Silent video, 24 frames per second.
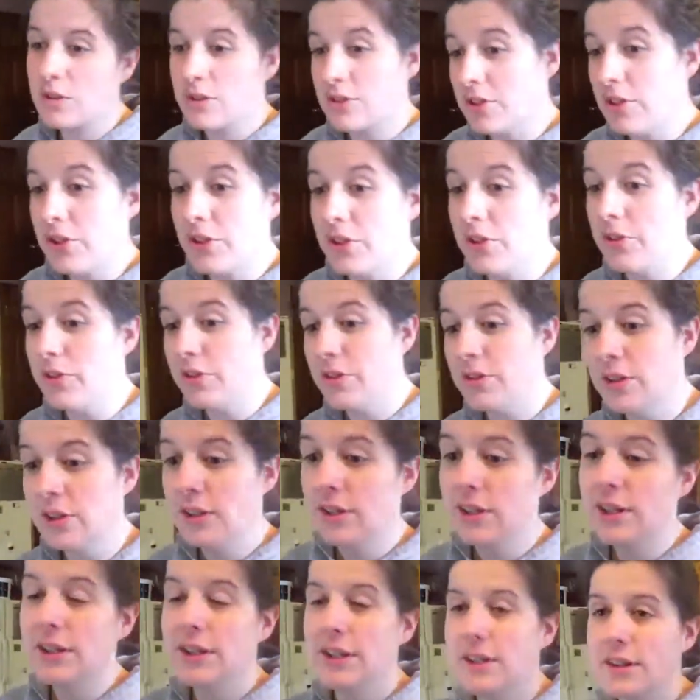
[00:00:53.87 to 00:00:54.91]
do,
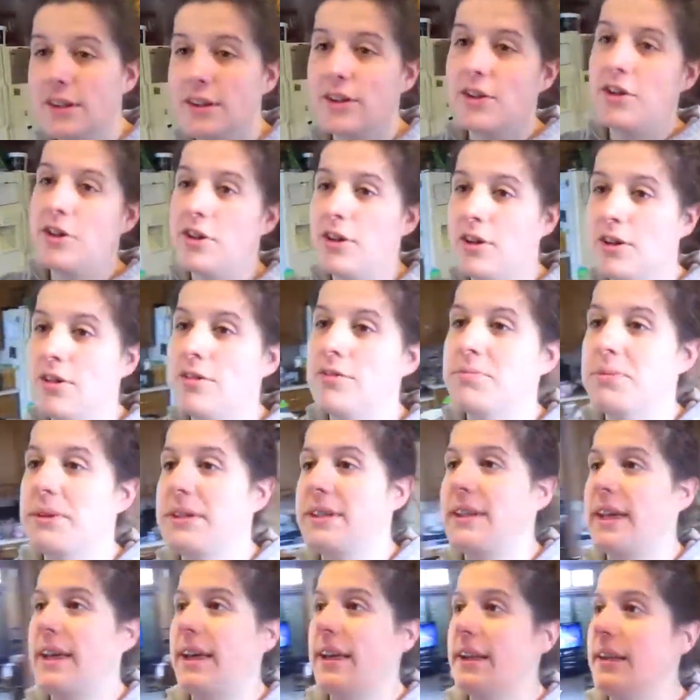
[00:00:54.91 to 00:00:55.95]
they'll be
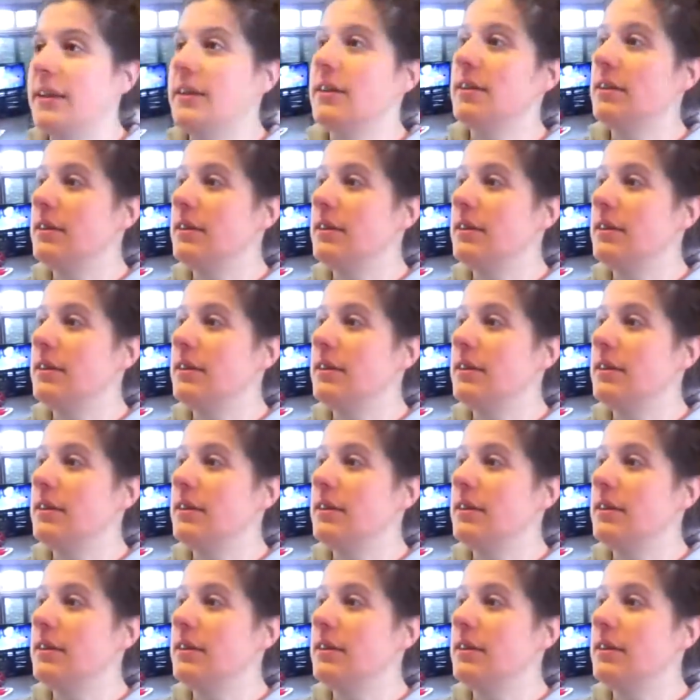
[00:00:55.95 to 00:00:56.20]
dead.